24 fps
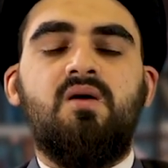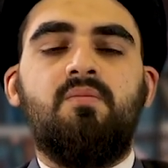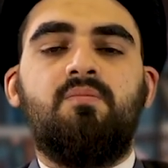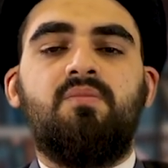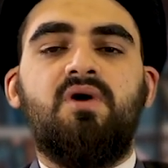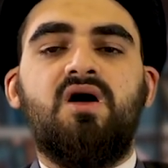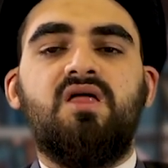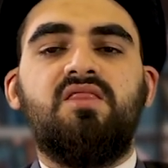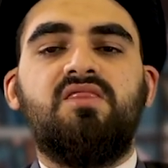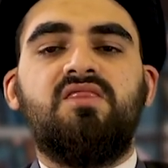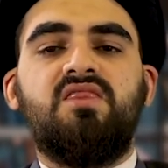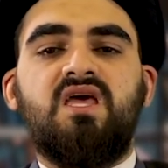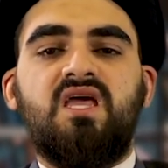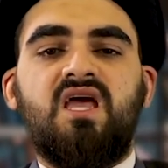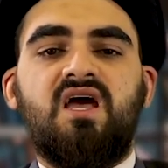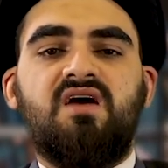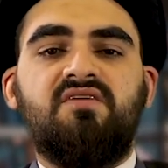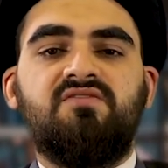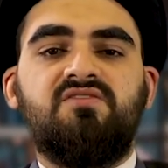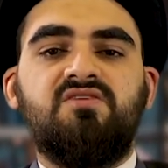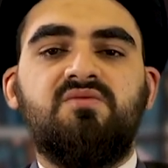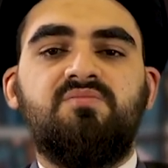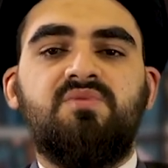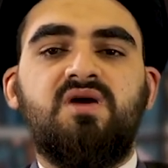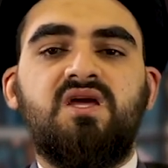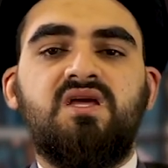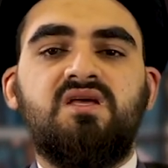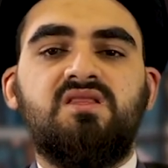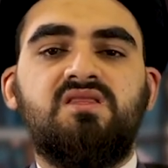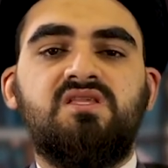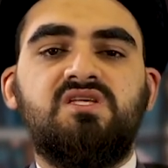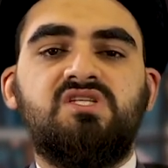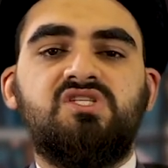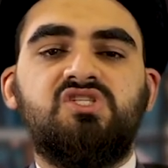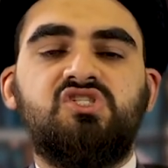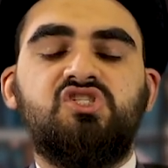but they have to pay
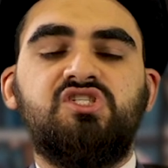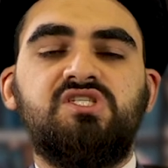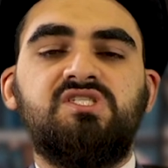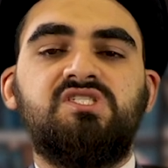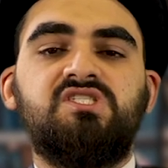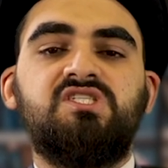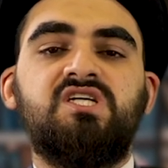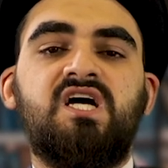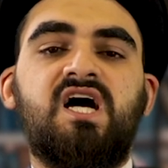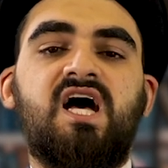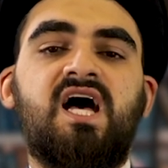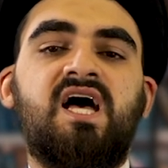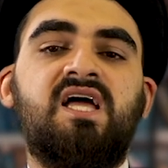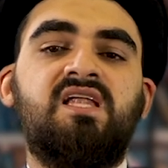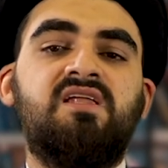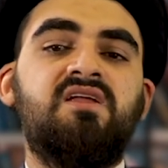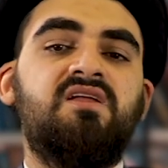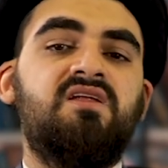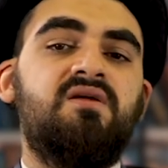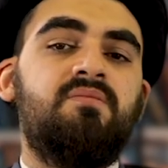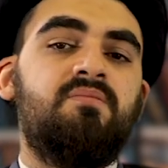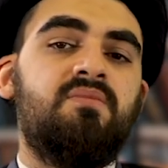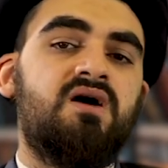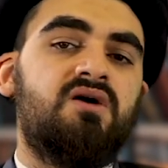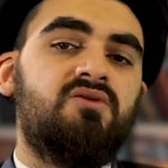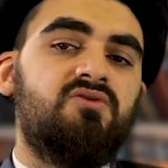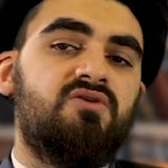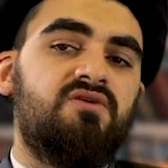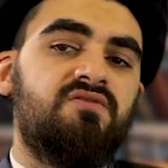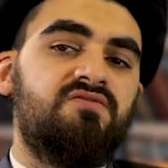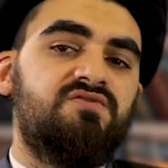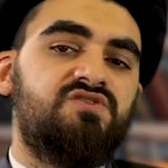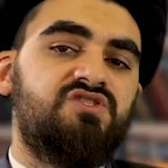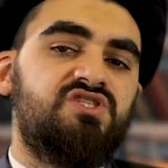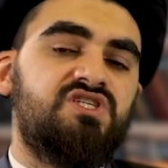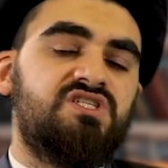this jizya and an amount
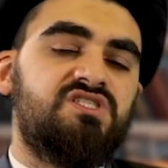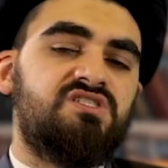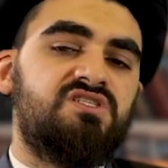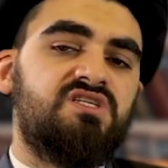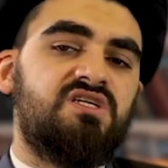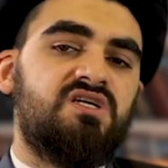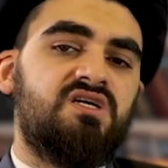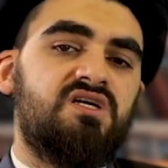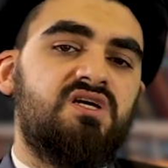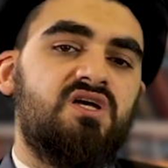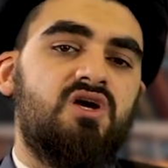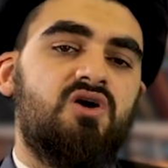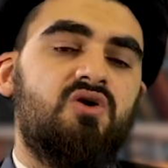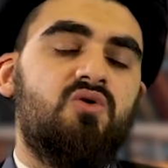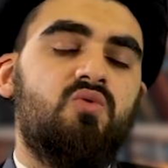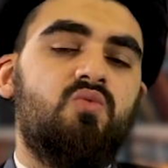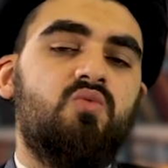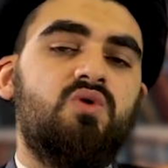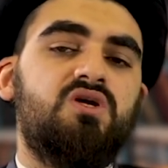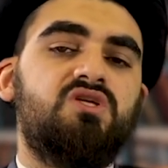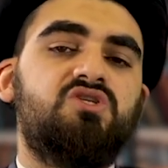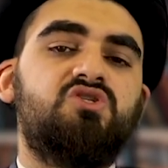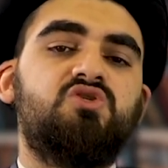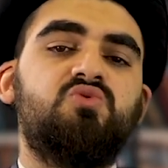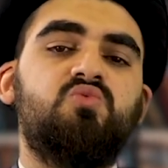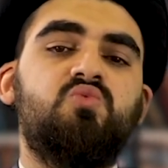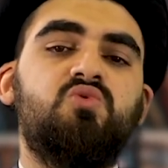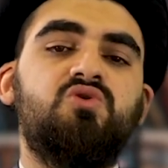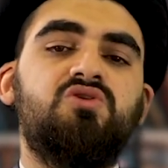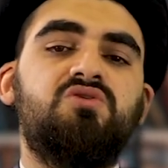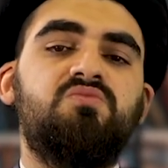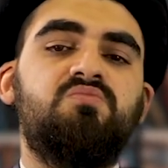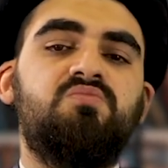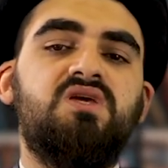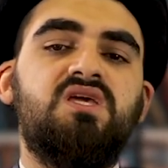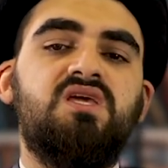of jizya which
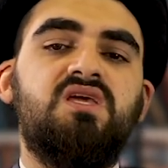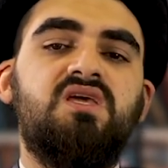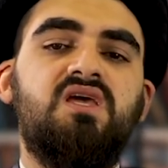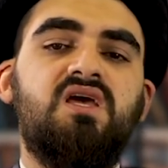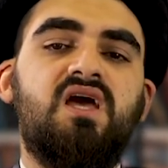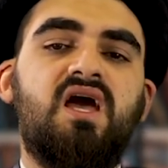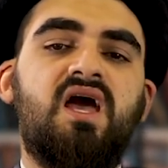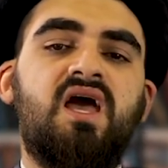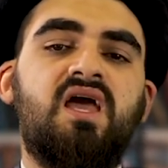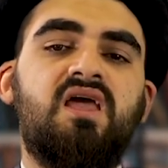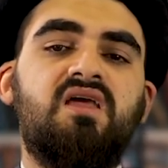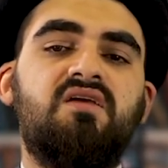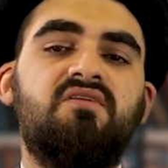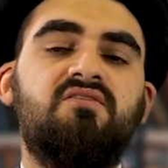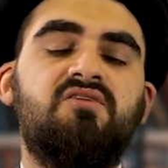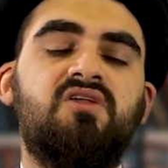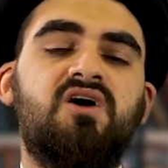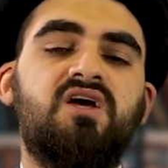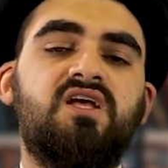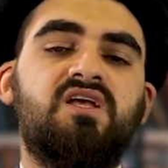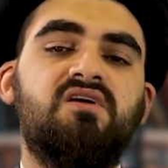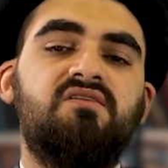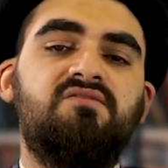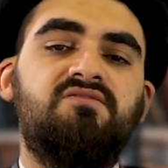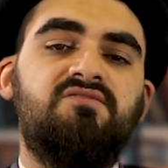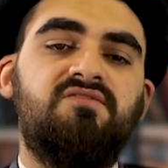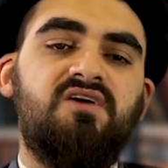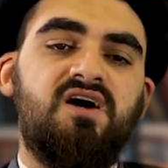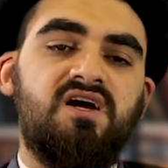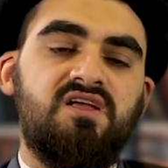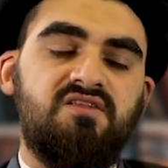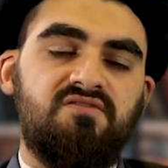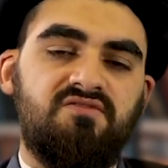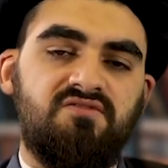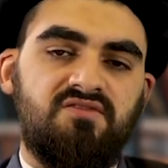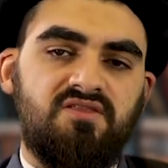would be like a
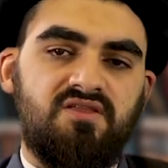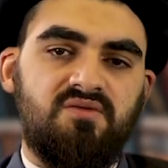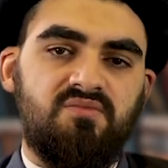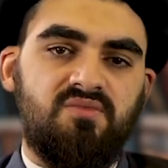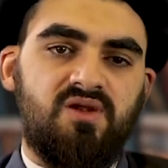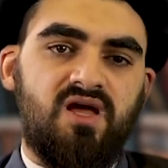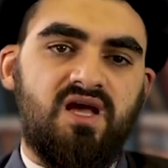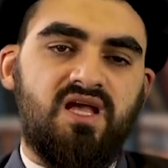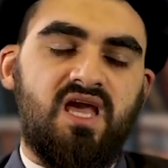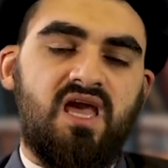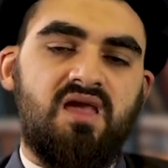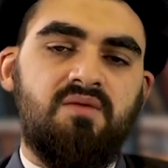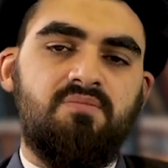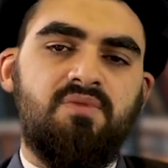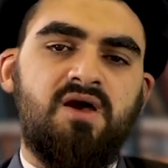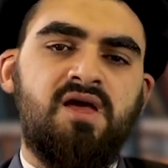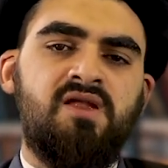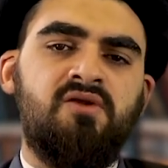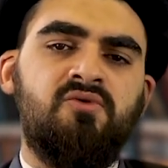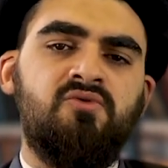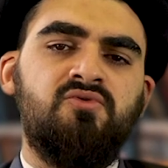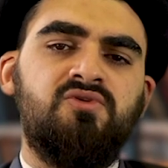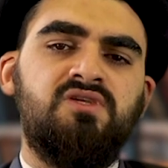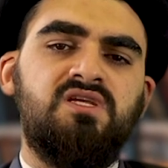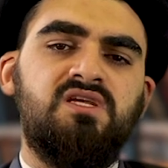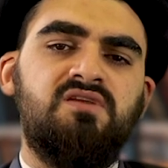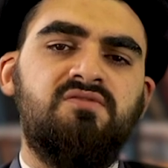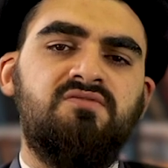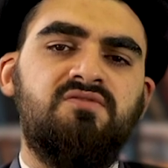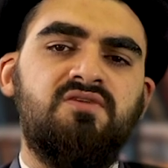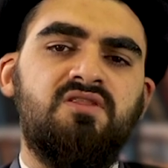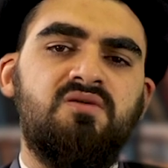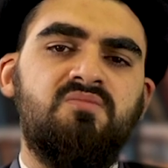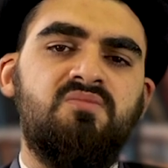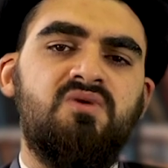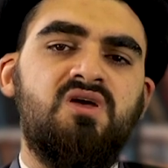fine for them, like a penalty
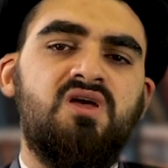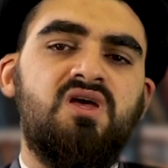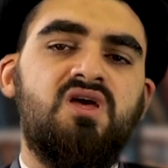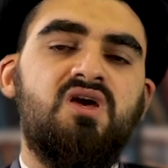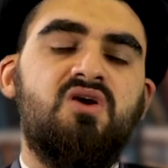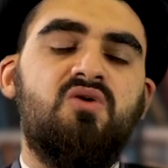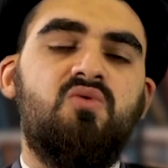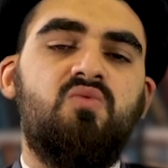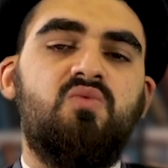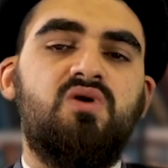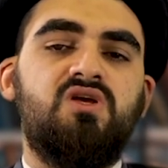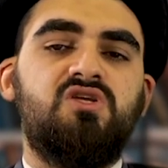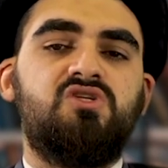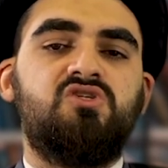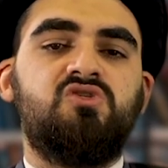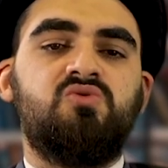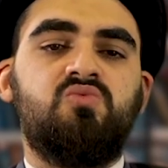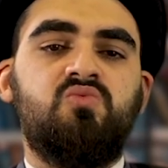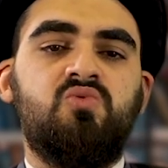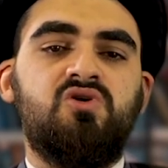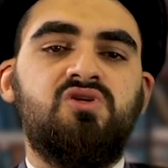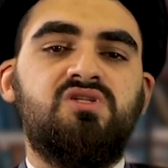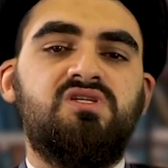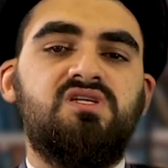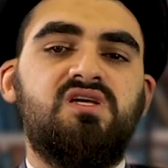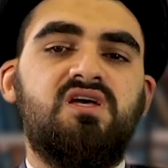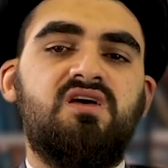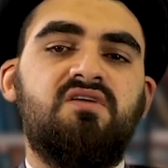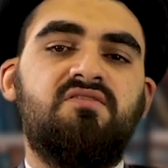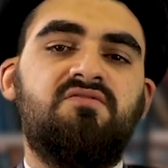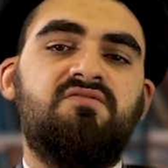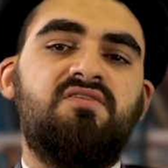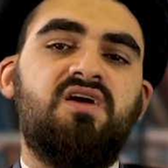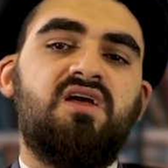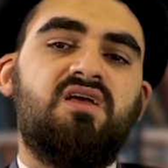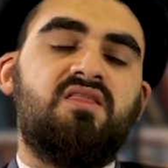for them, which would
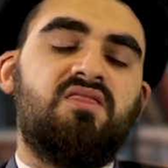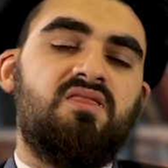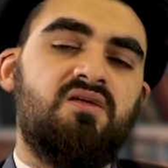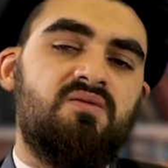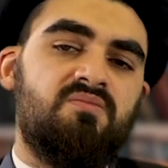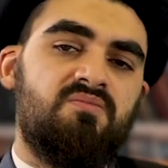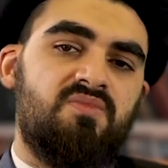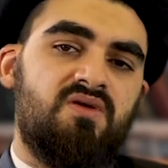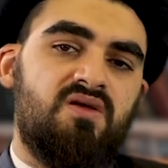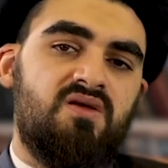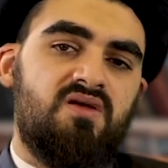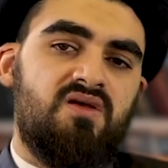affect them.